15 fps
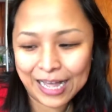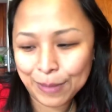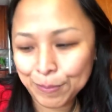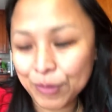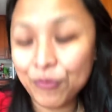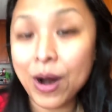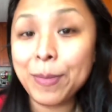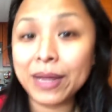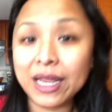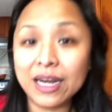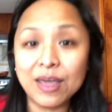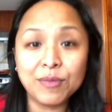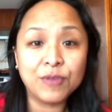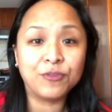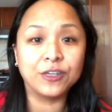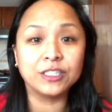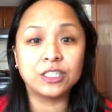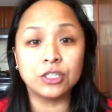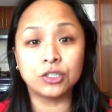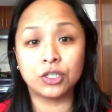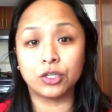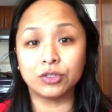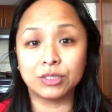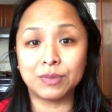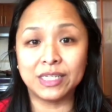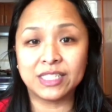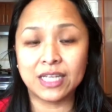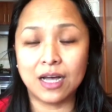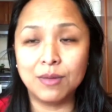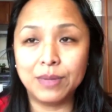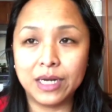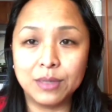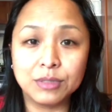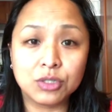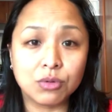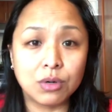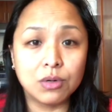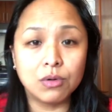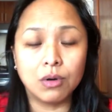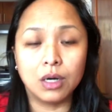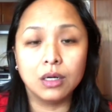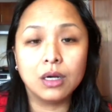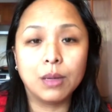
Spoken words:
Before I begin, let me first introduce myself. My name is Ruowen Huang.